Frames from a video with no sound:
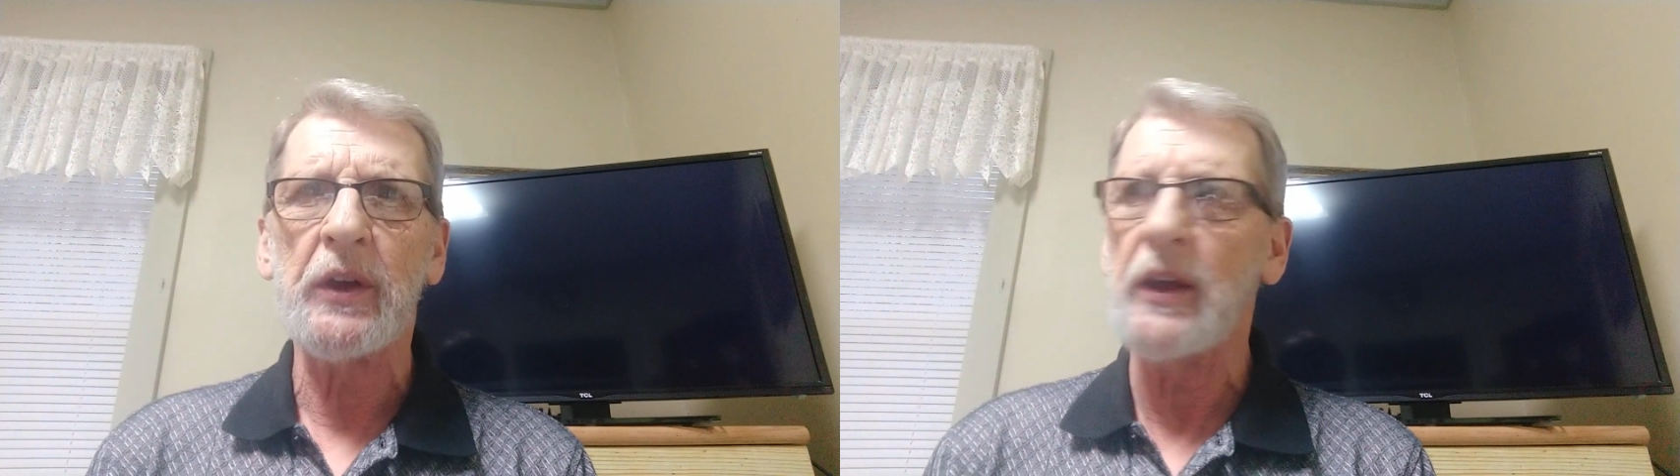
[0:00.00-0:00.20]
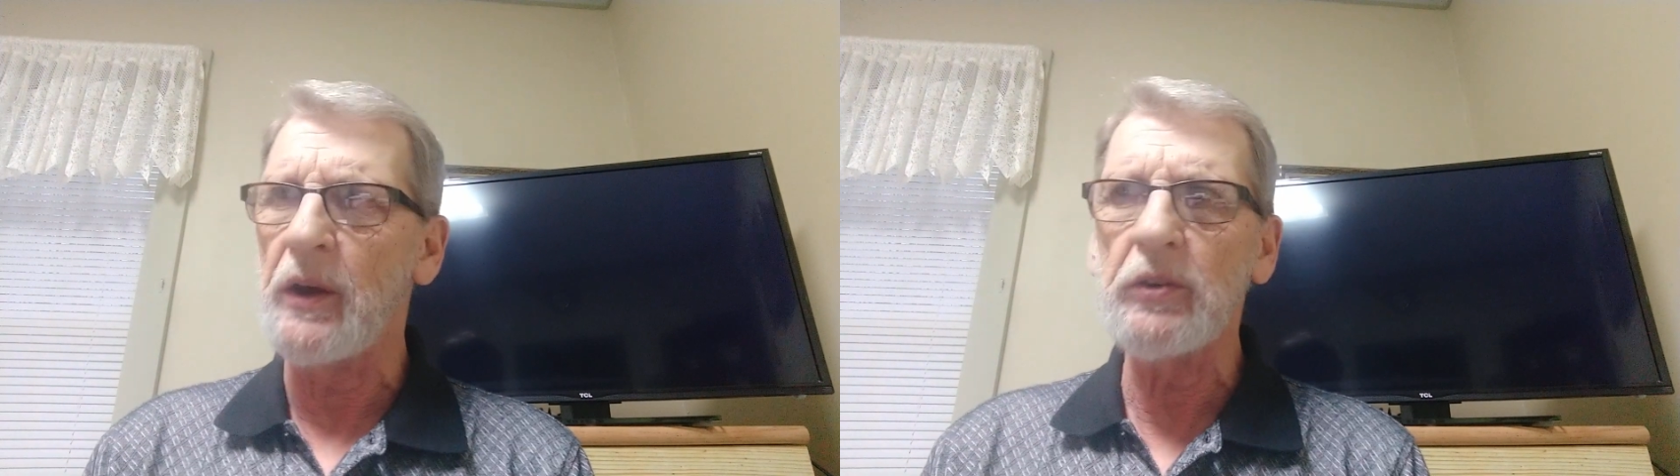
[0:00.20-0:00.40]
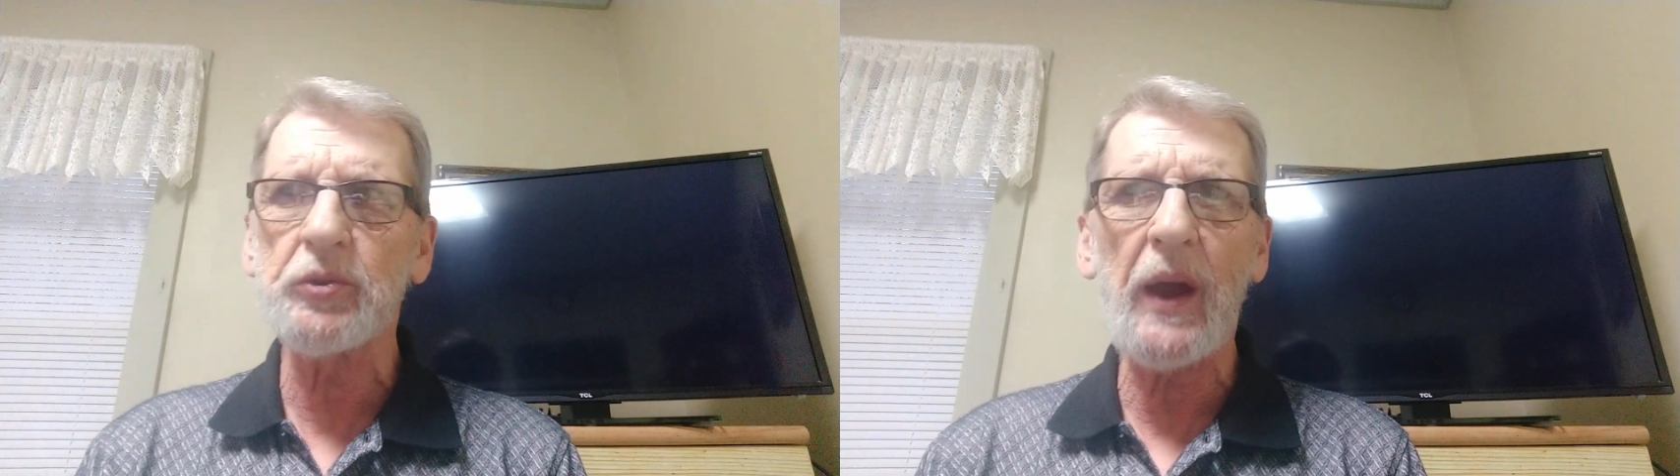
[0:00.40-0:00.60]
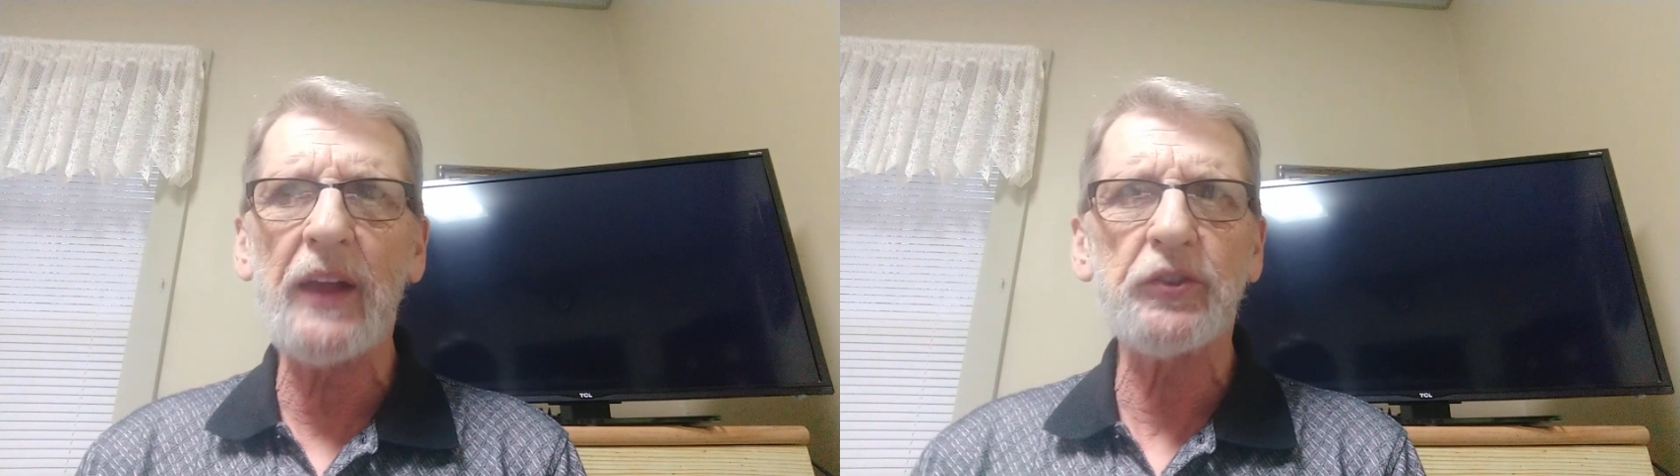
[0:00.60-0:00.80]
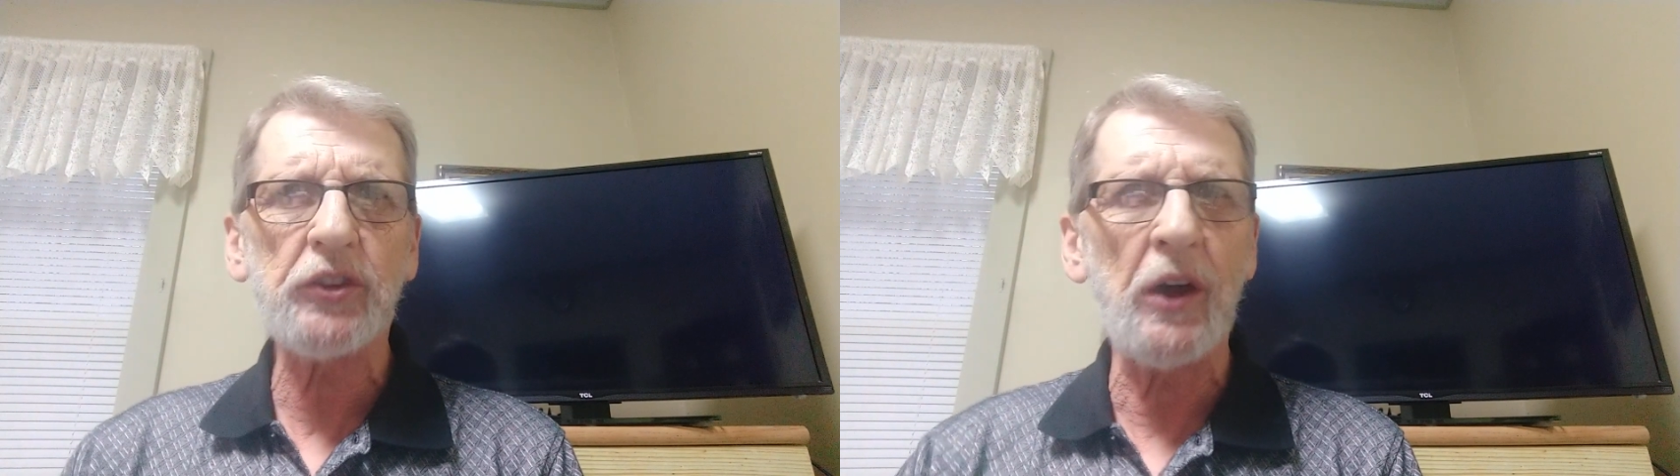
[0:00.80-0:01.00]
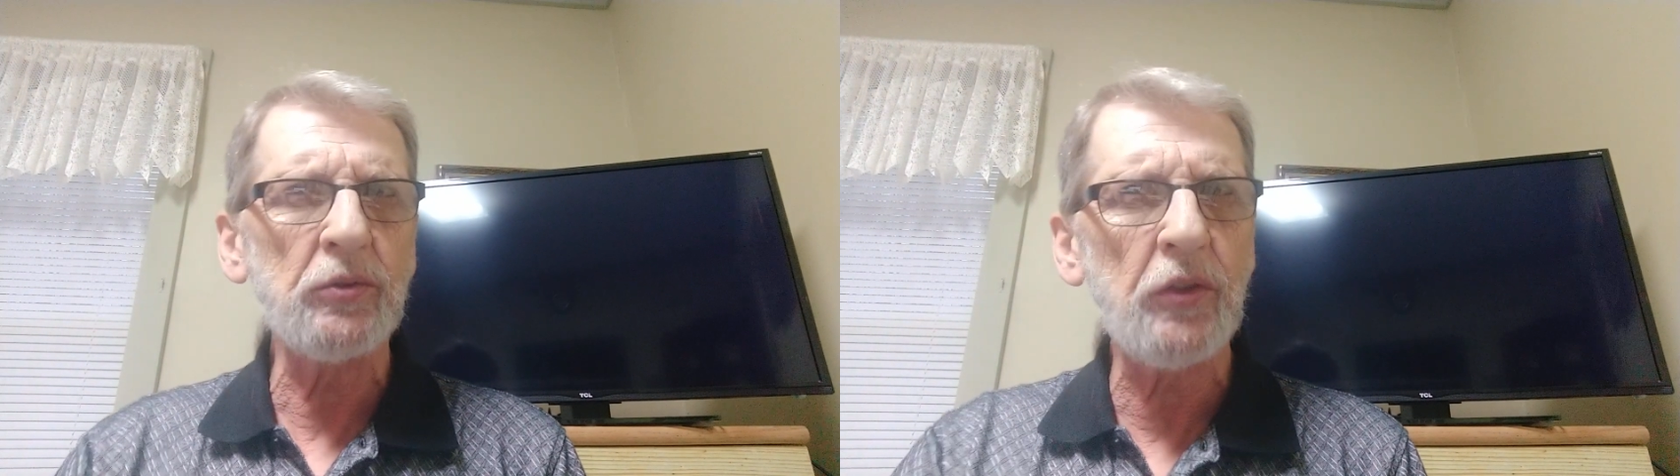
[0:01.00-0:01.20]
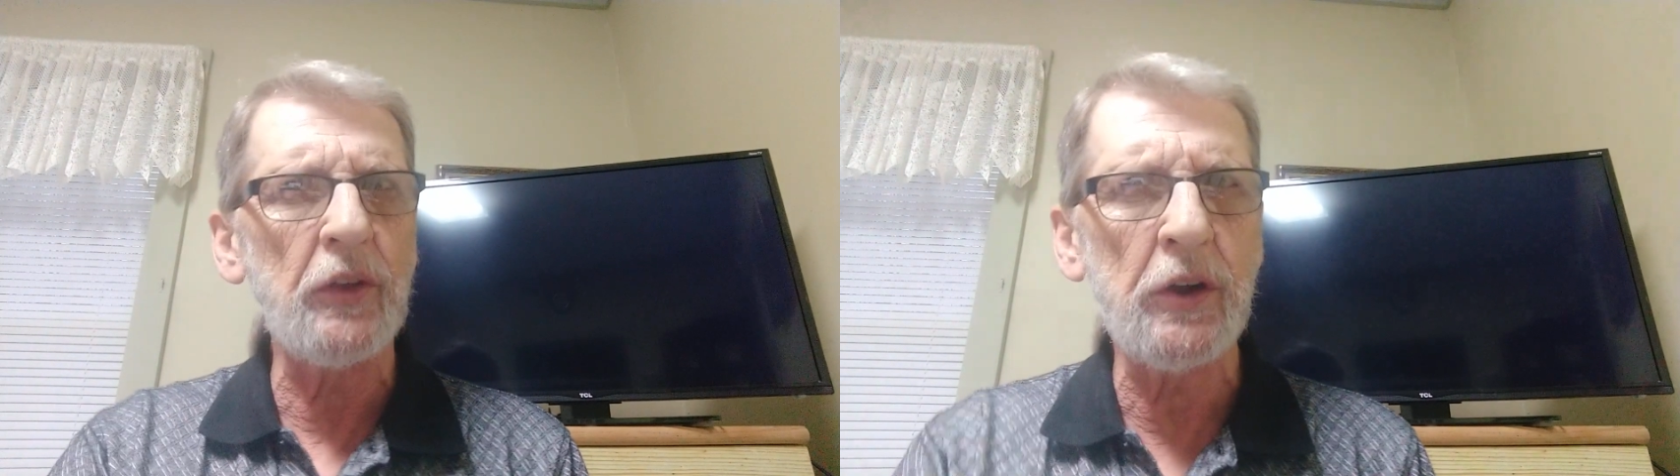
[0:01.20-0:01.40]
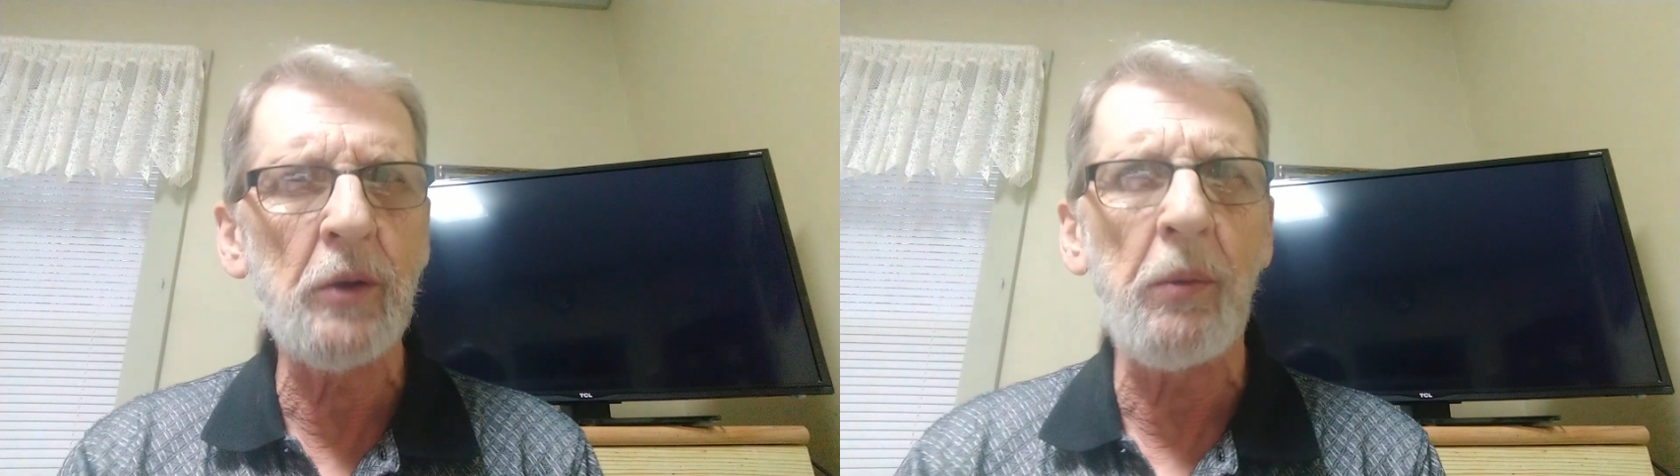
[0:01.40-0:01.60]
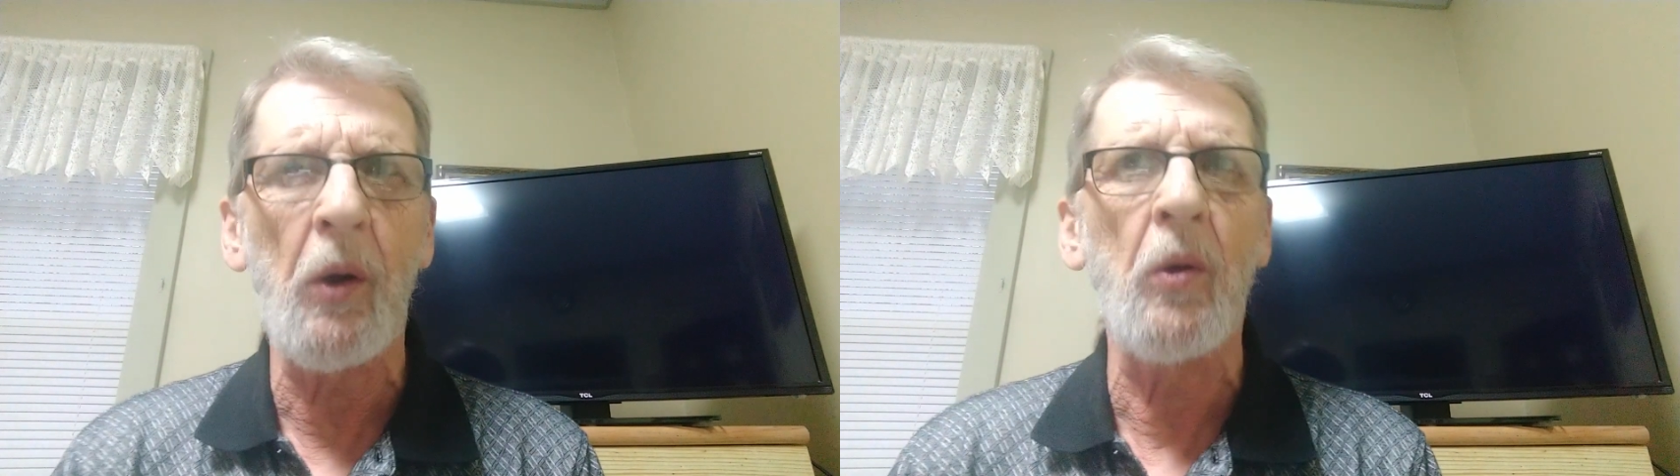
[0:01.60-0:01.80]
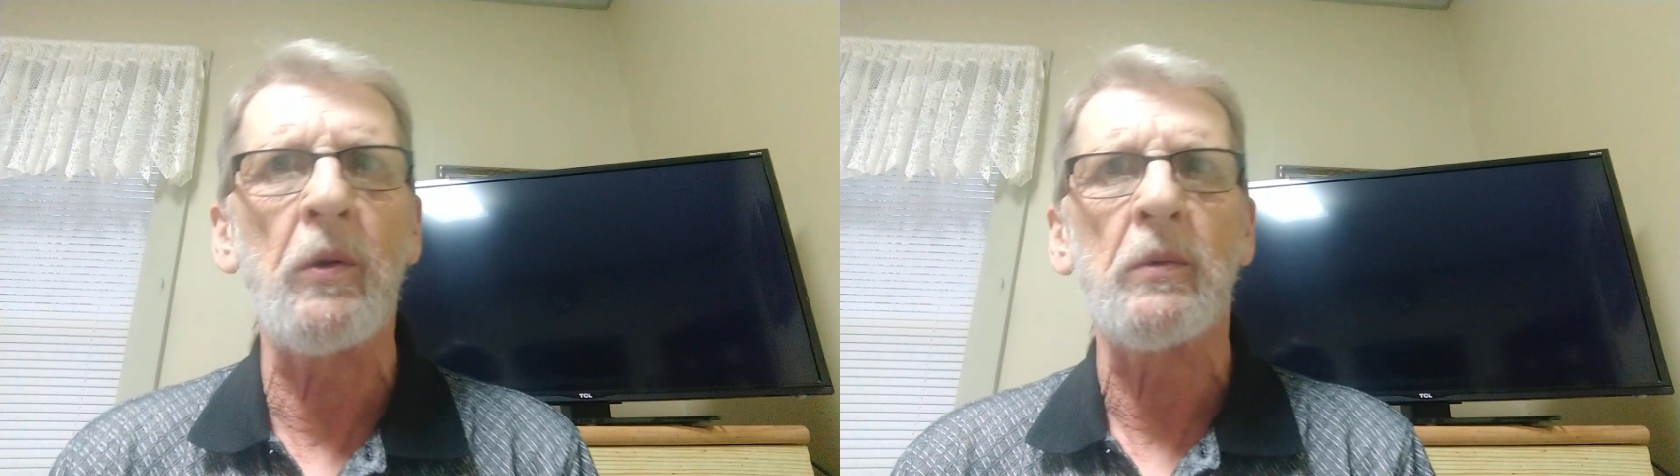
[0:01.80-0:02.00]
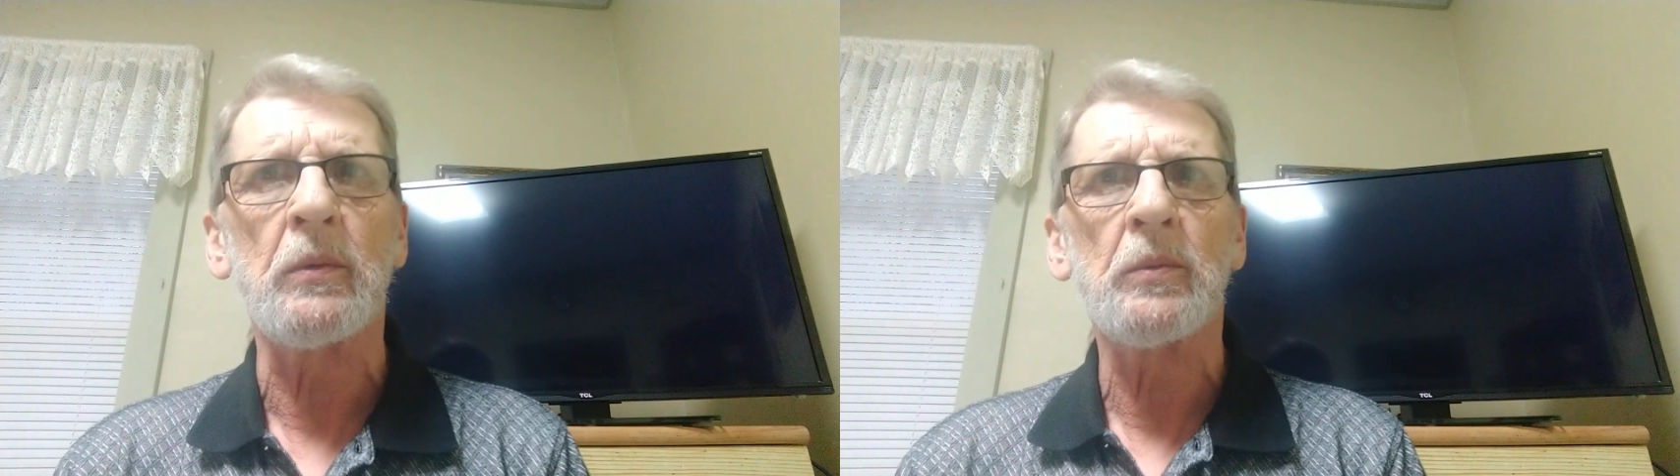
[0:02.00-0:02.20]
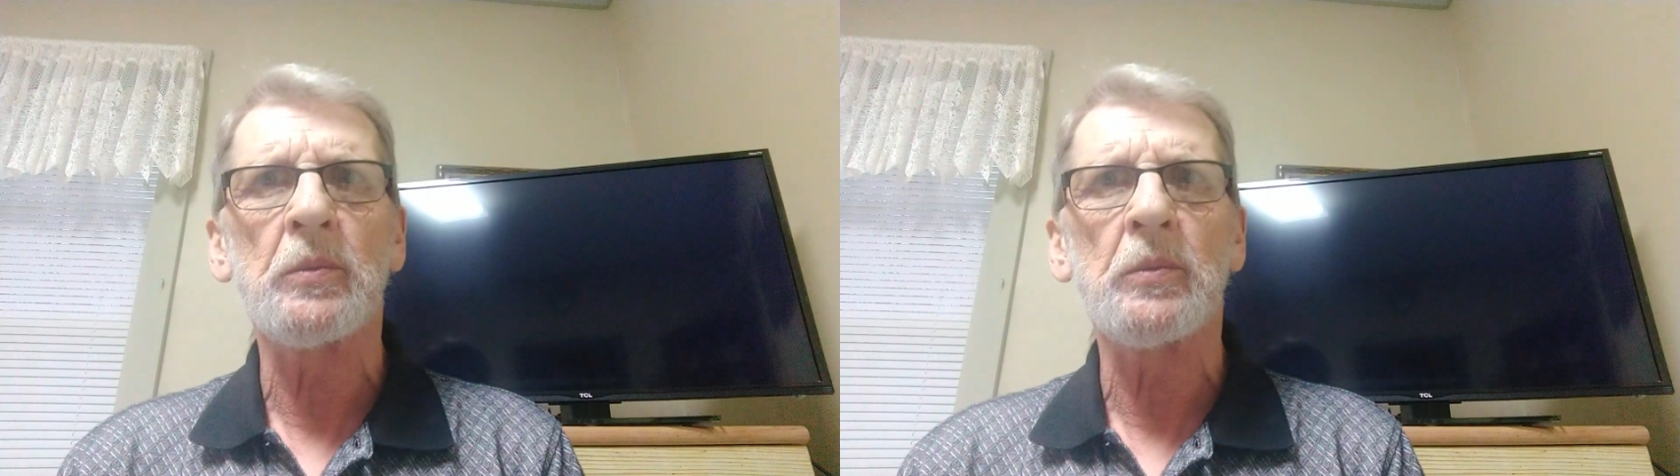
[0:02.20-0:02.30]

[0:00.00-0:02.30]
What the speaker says: And those rights go to the newborn.